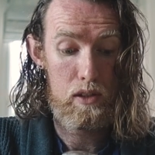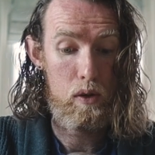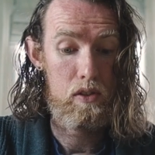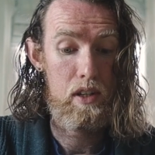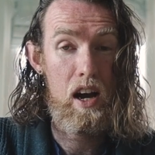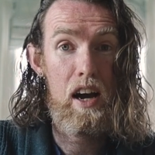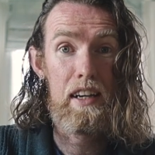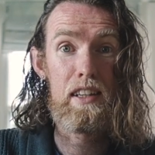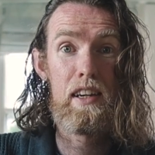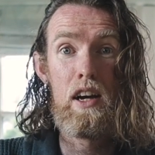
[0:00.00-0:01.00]
So I was on a
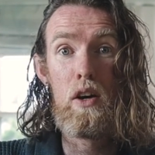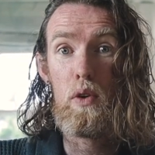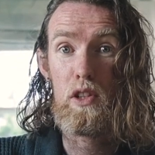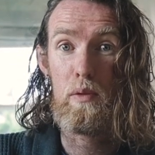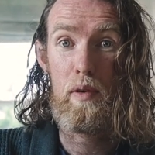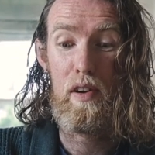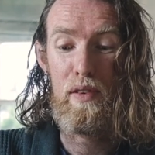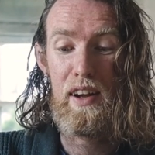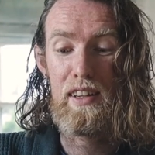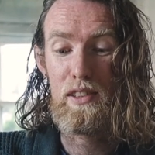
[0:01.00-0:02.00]
hike with some of my
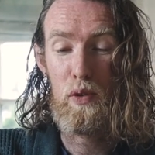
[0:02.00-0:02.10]
friends,